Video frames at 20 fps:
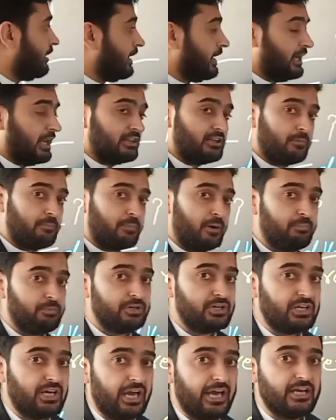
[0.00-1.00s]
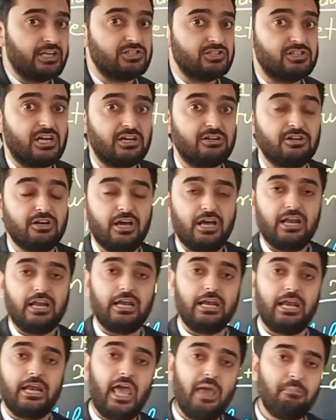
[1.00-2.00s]
another property is that
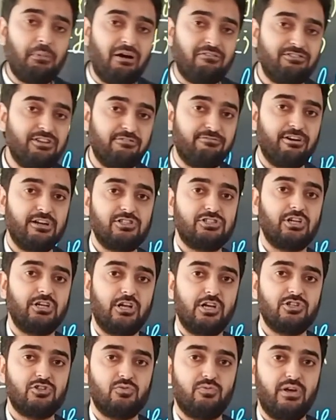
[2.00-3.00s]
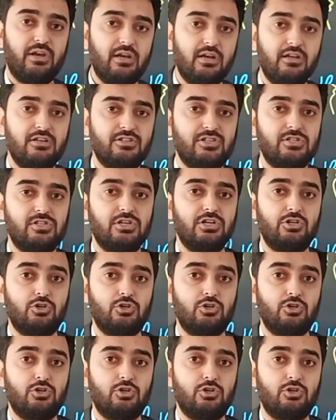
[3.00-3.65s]
name of the function is very necessary